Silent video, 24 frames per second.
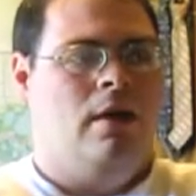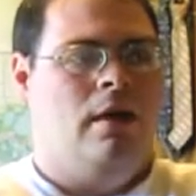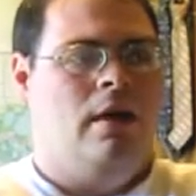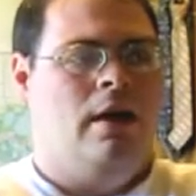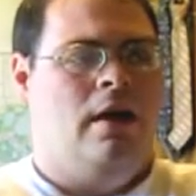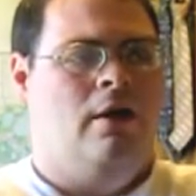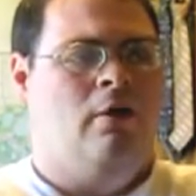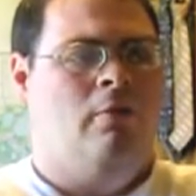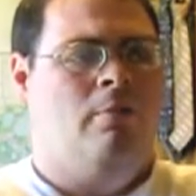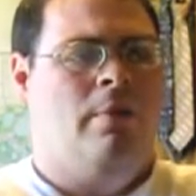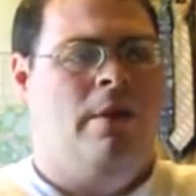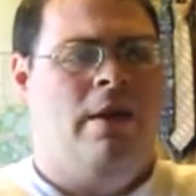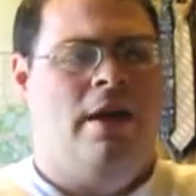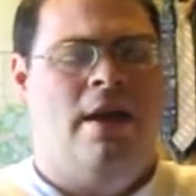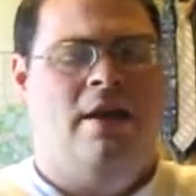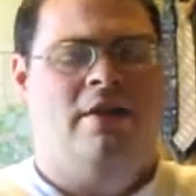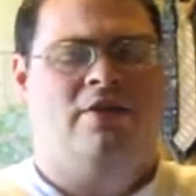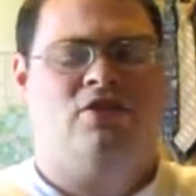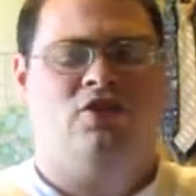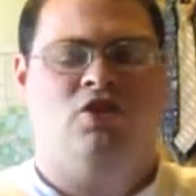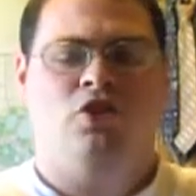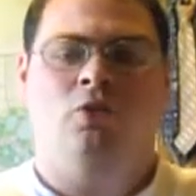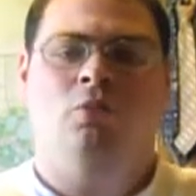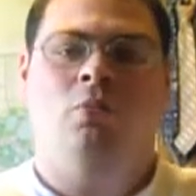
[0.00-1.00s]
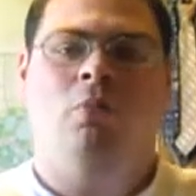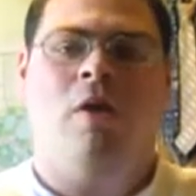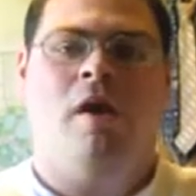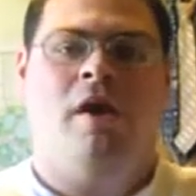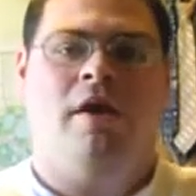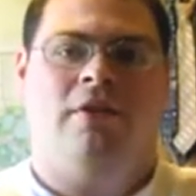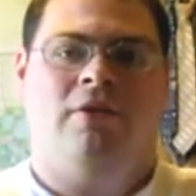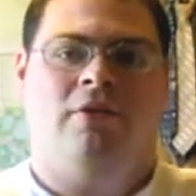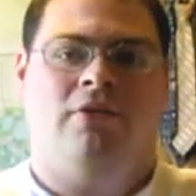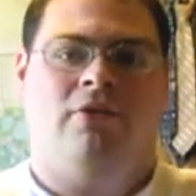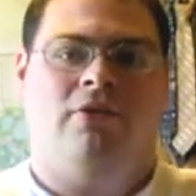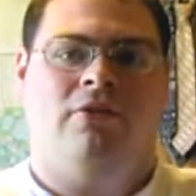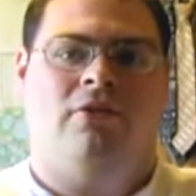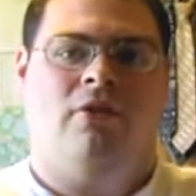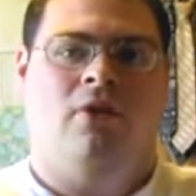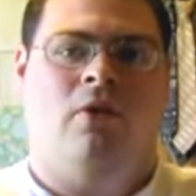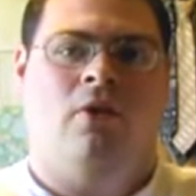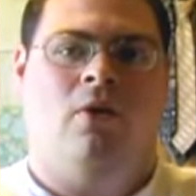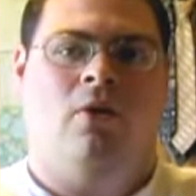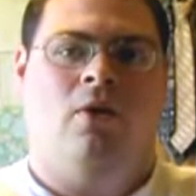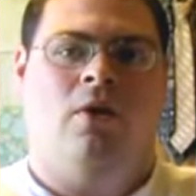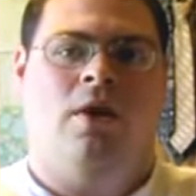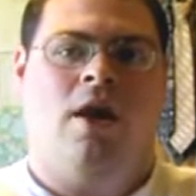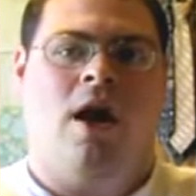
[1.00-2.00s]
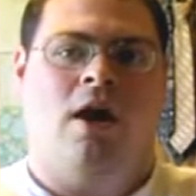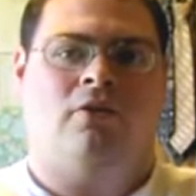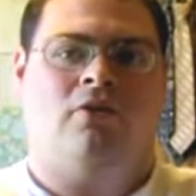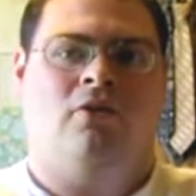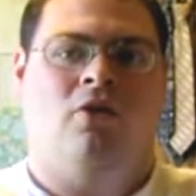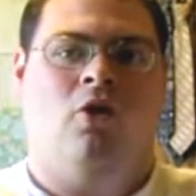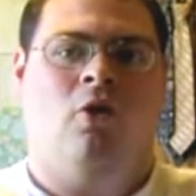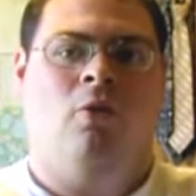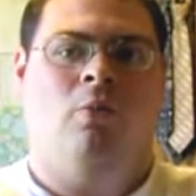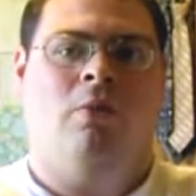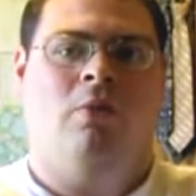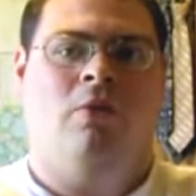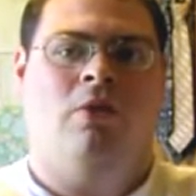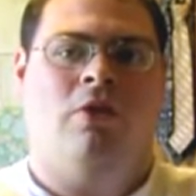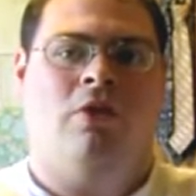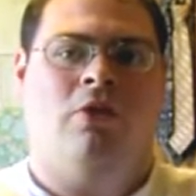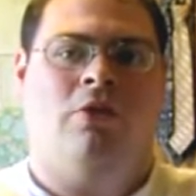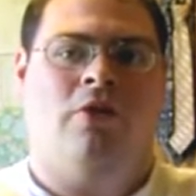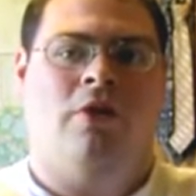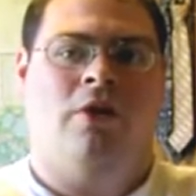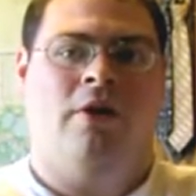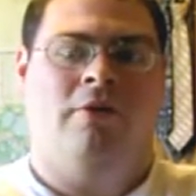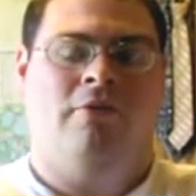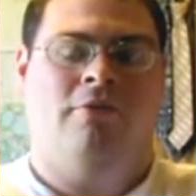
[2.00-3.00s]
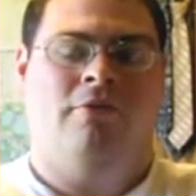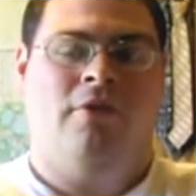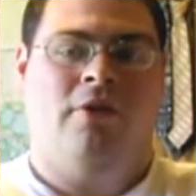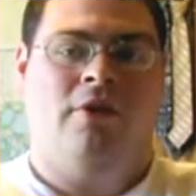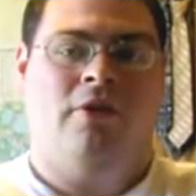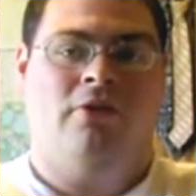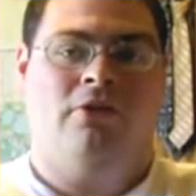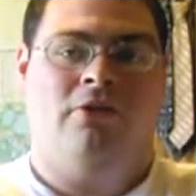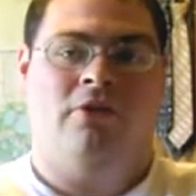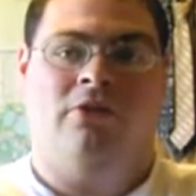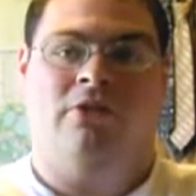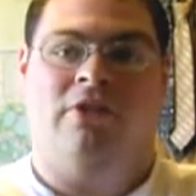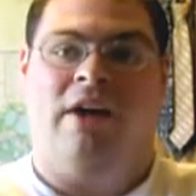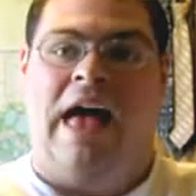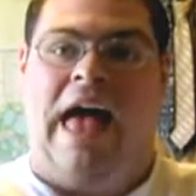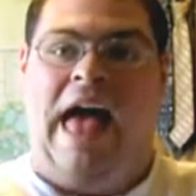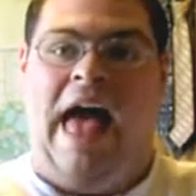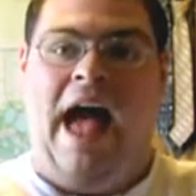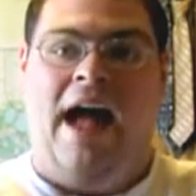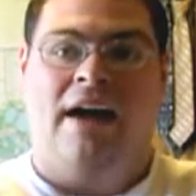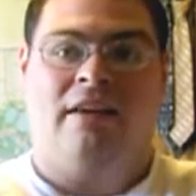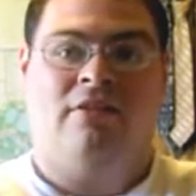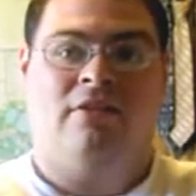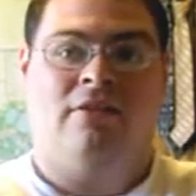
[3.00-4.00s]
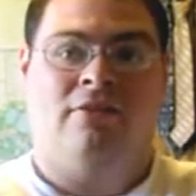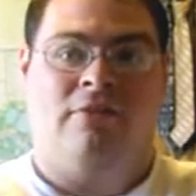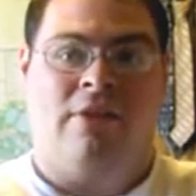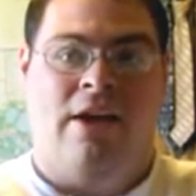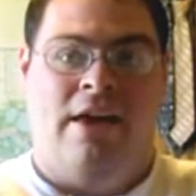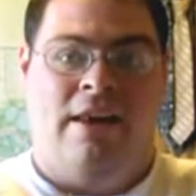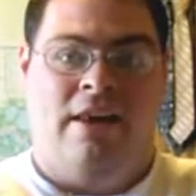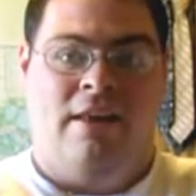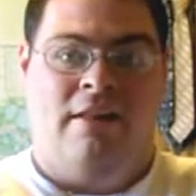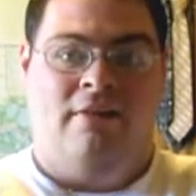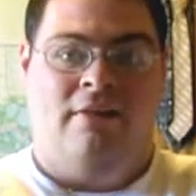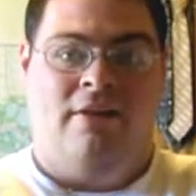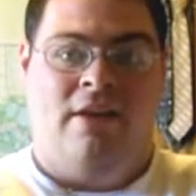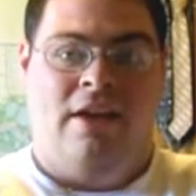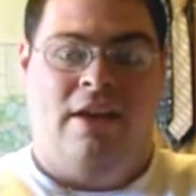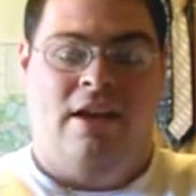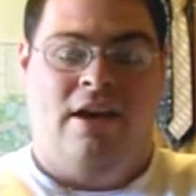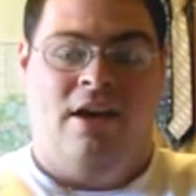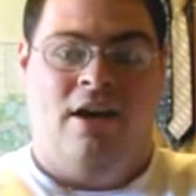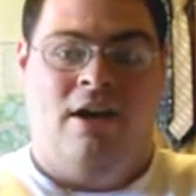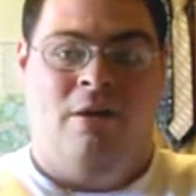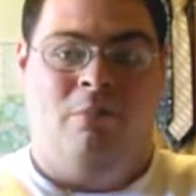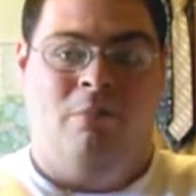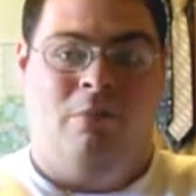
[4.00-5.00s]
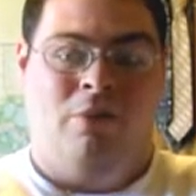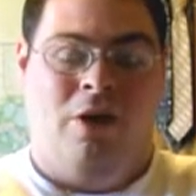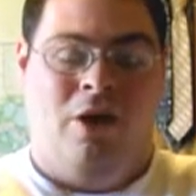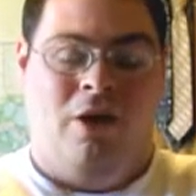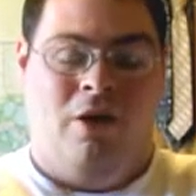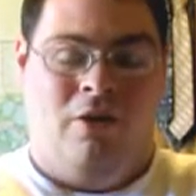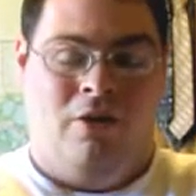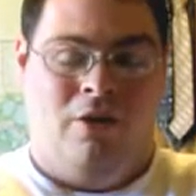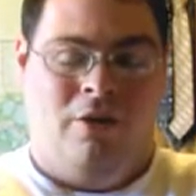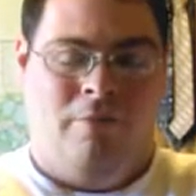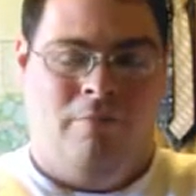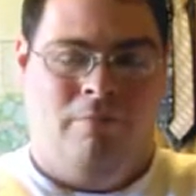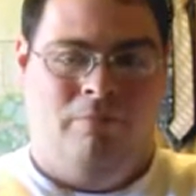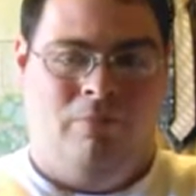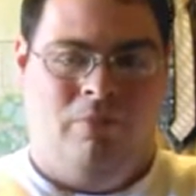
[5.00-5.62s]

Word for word: it'll be two months on October the 31st since I activated the uh, blog.